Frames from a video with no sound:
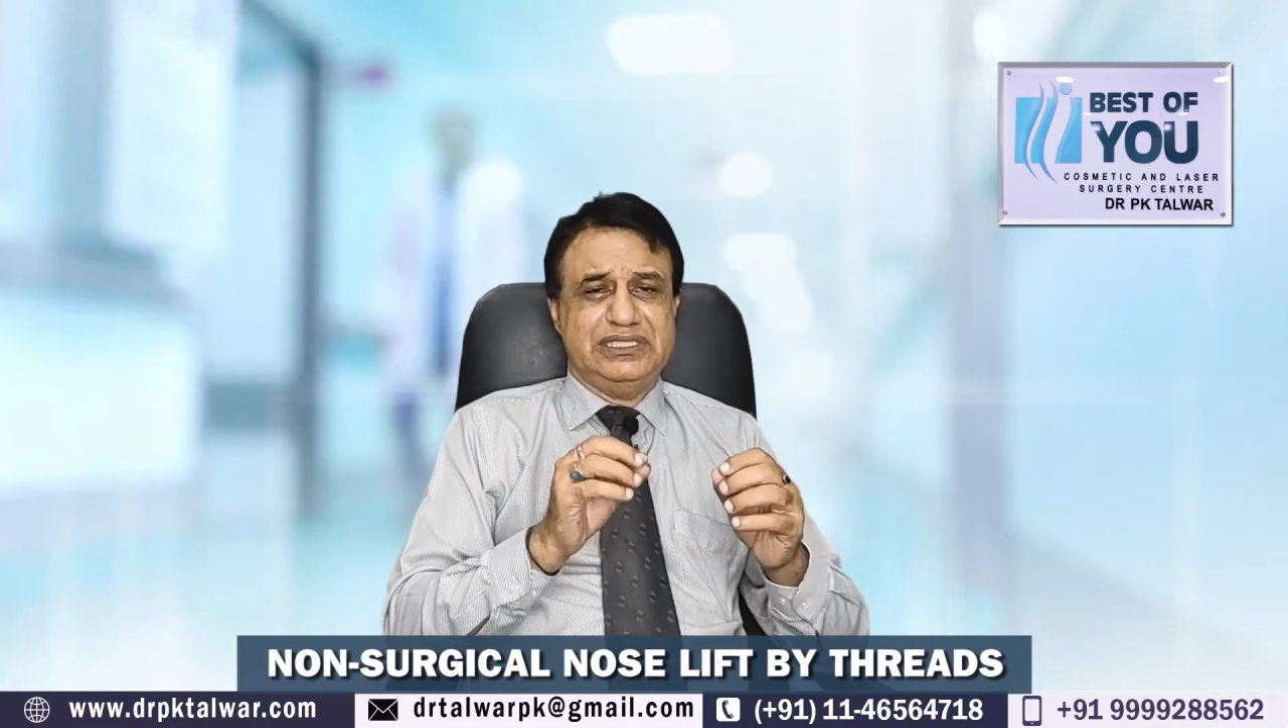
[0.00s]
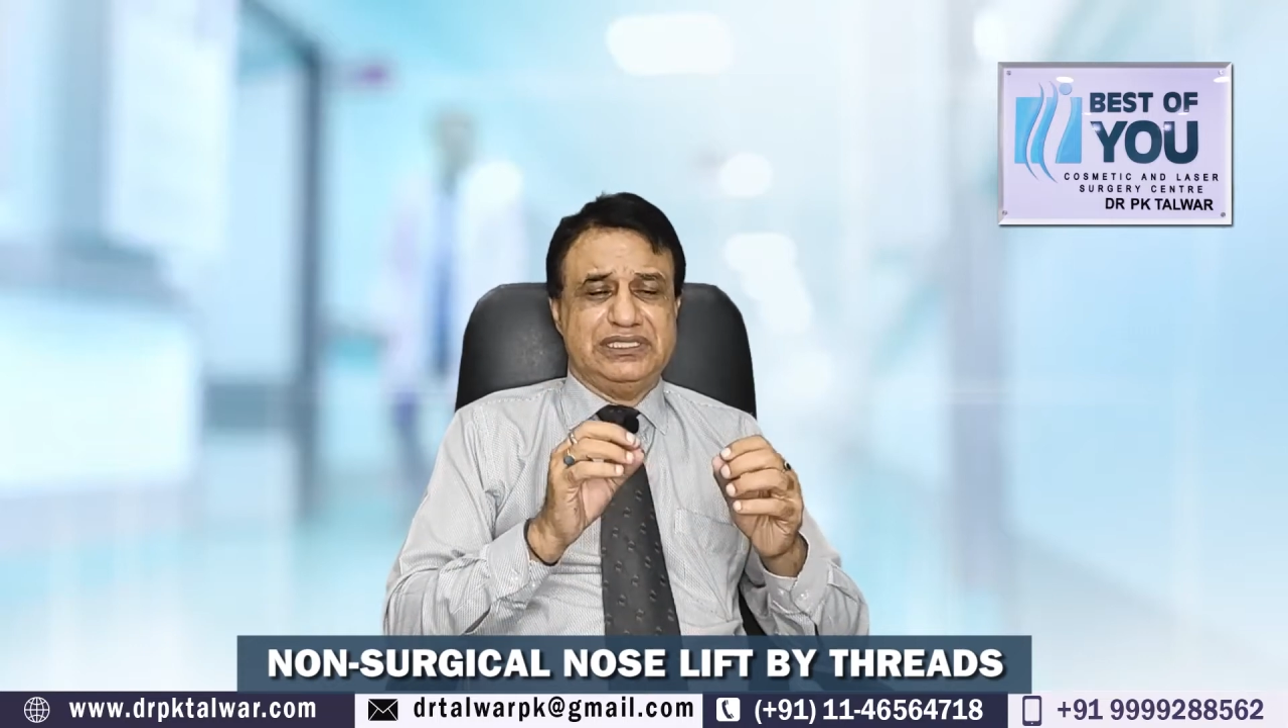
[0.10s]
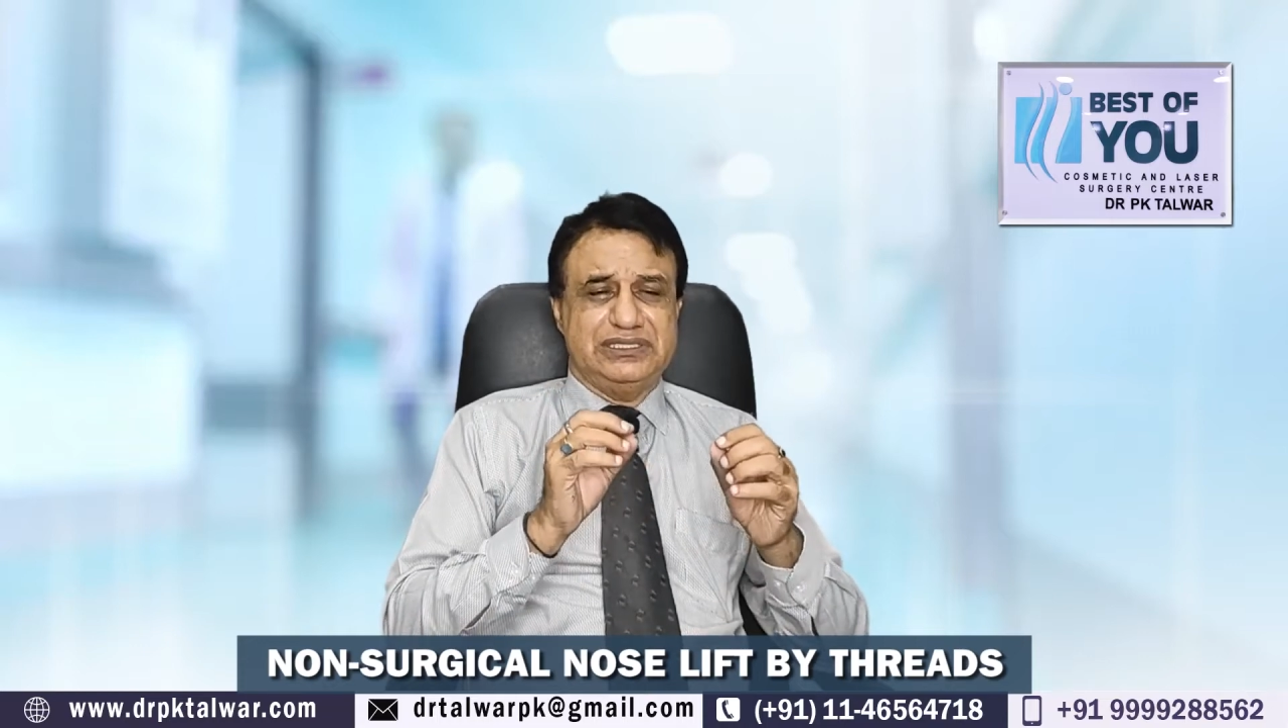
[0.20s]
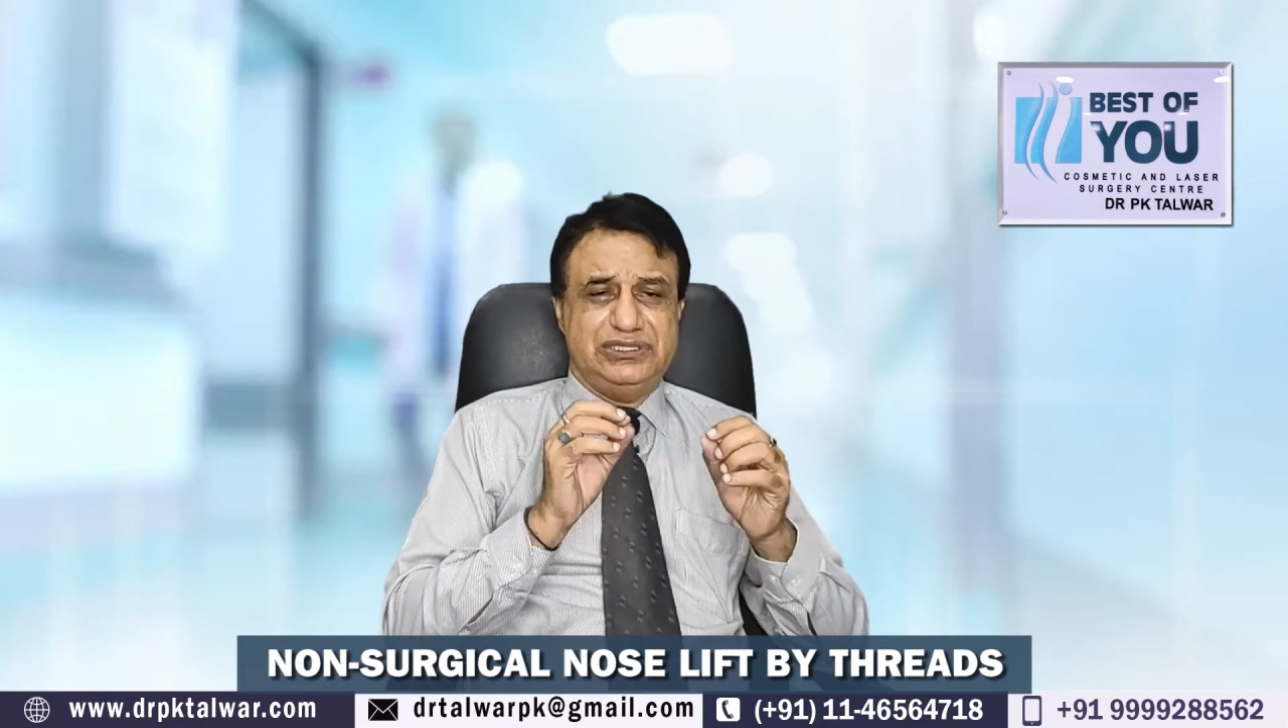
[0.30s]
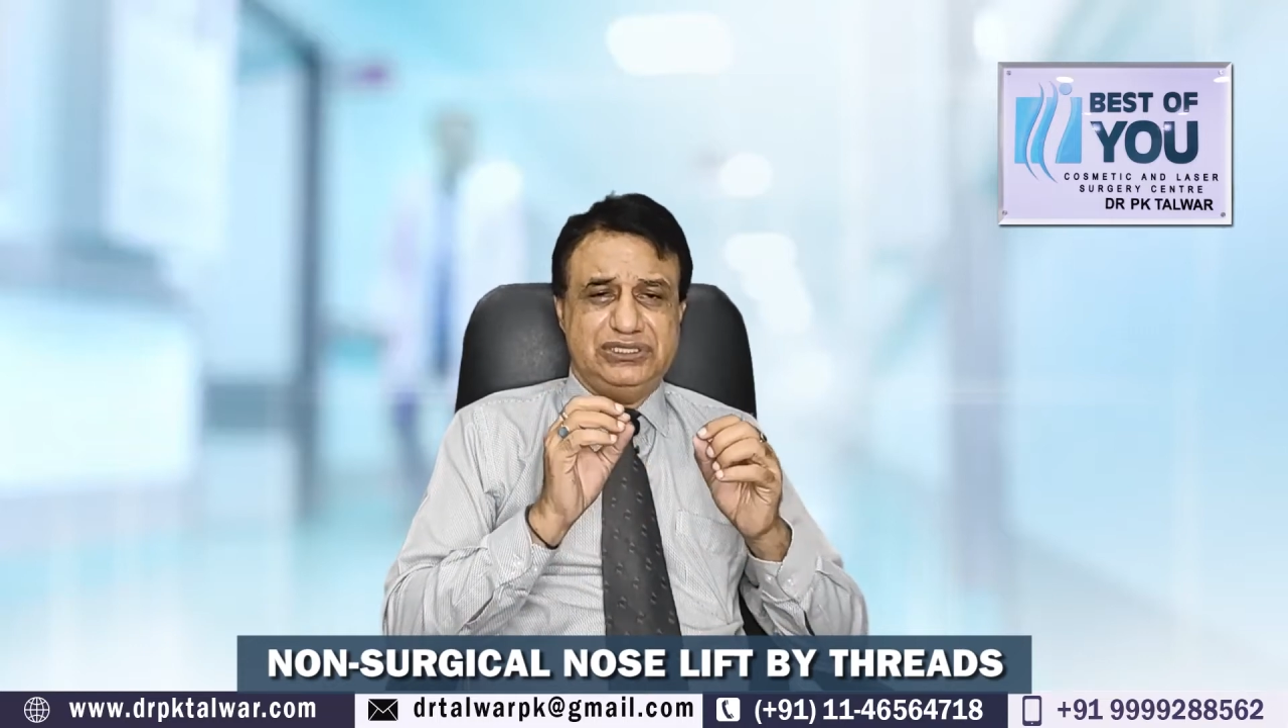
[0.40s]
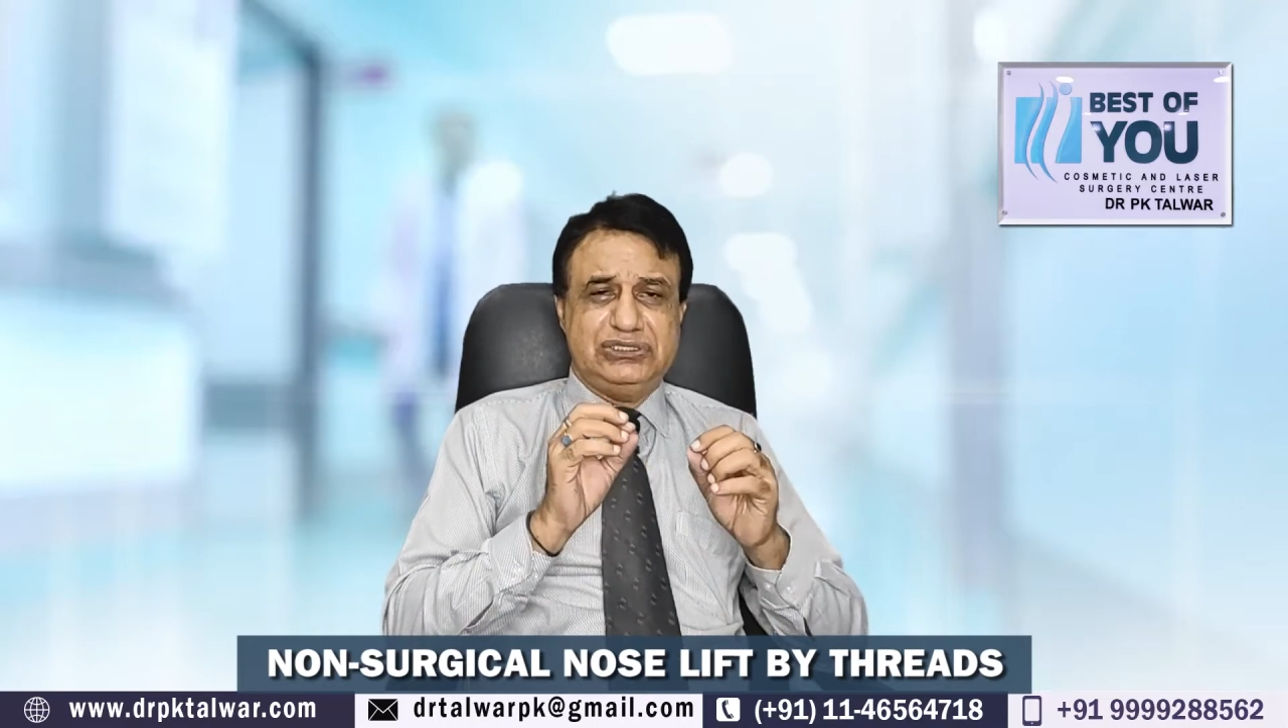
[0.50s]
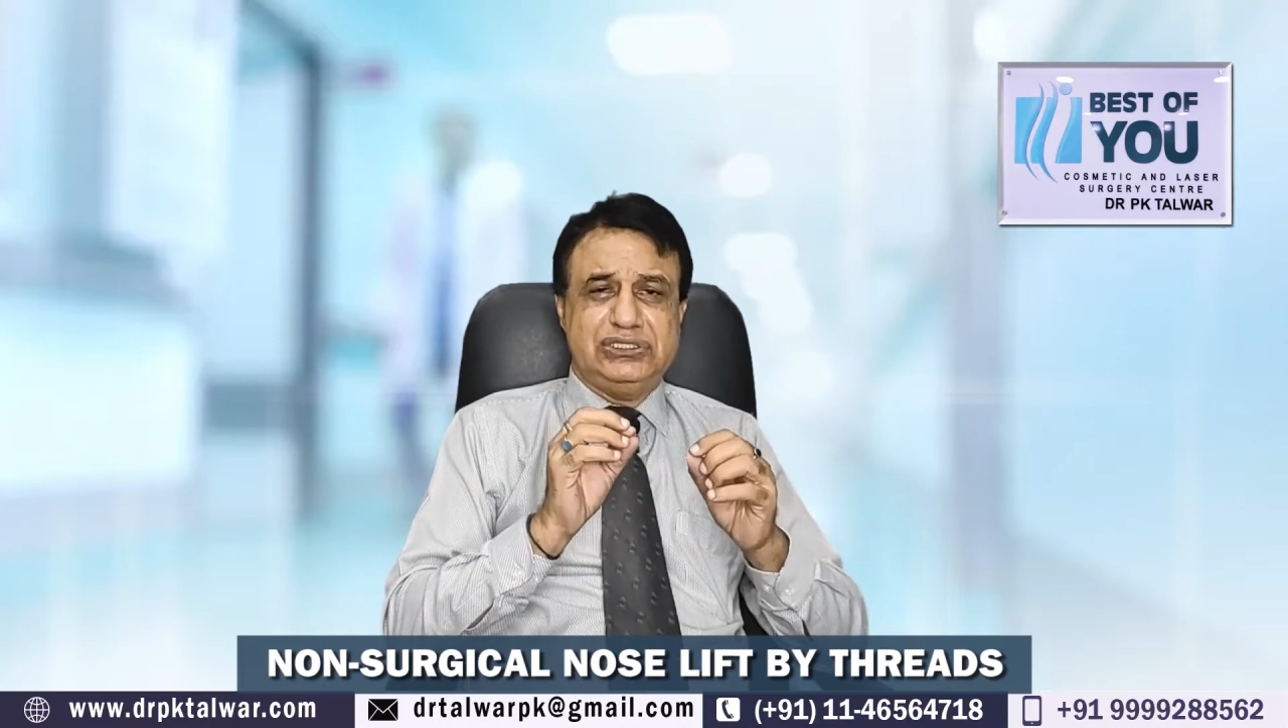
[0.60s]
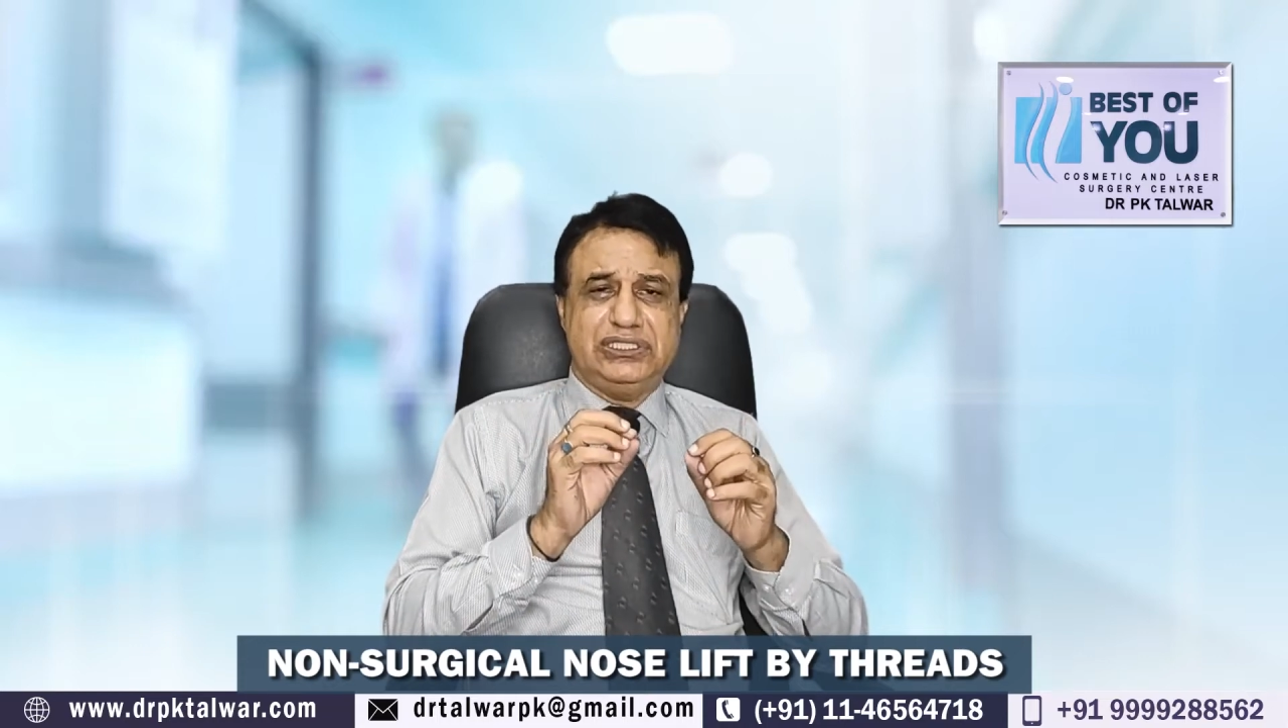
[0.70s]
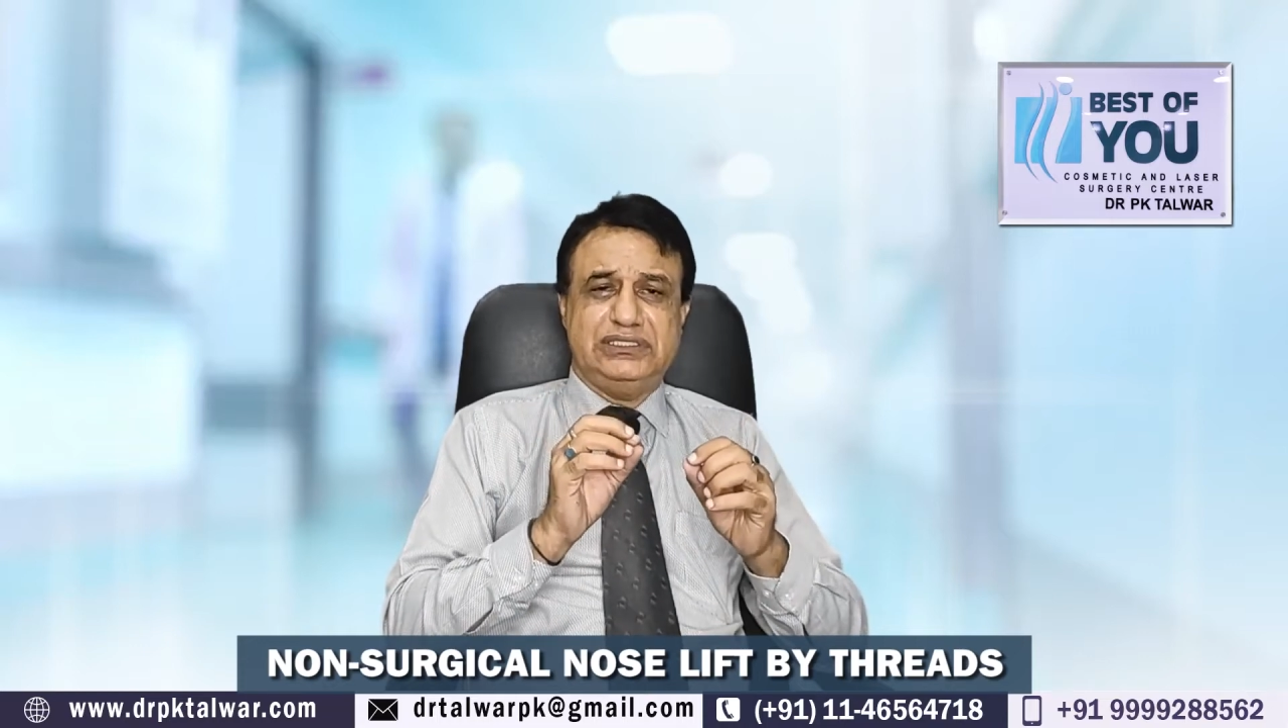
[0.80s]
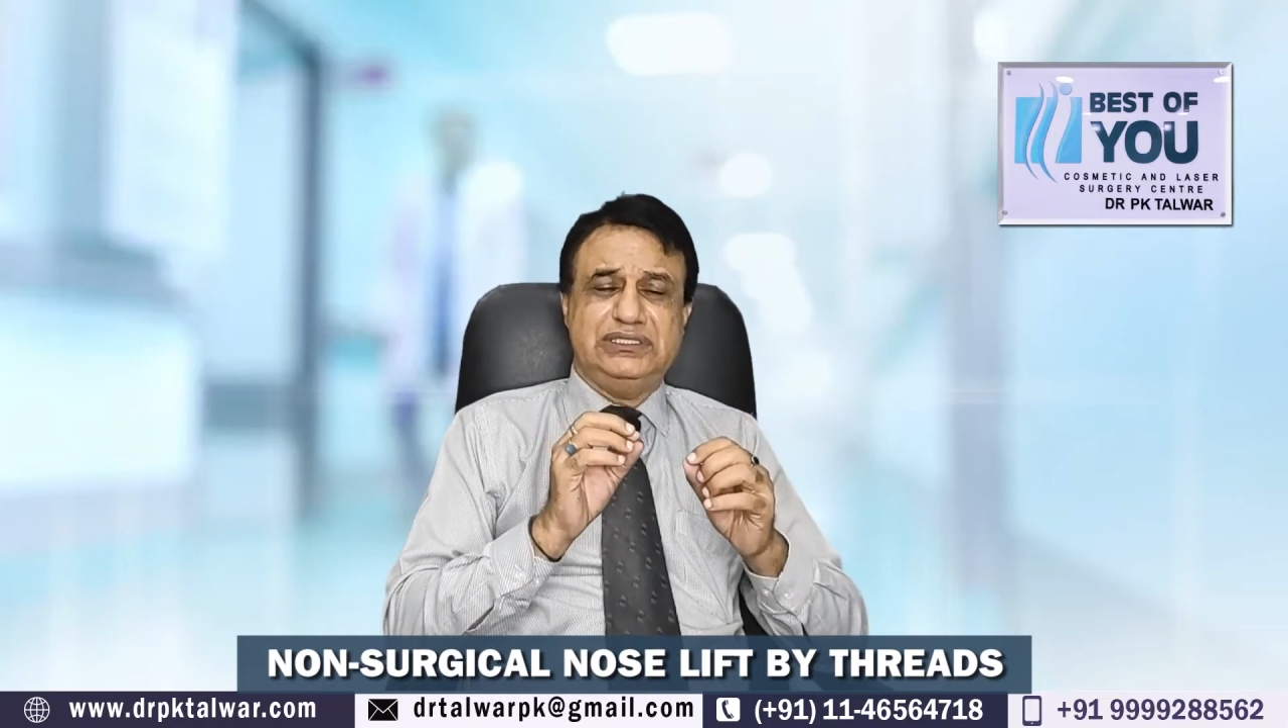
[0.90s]
that these
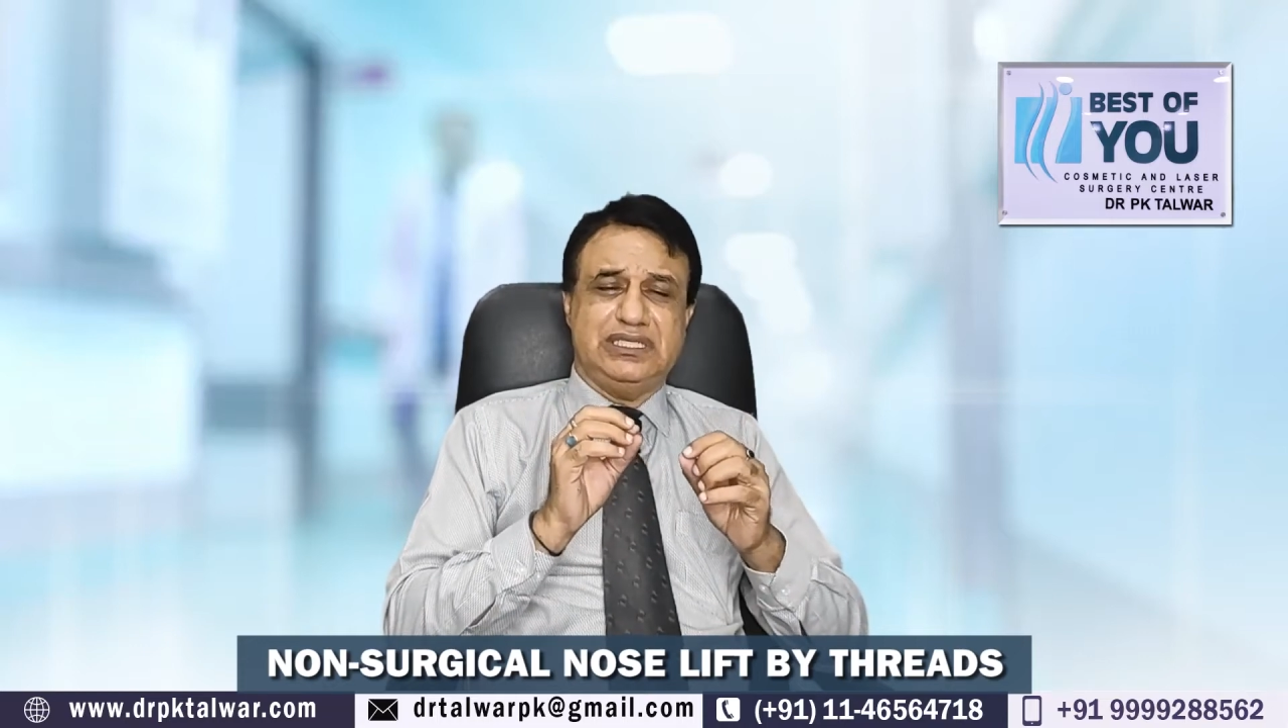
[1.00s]
threads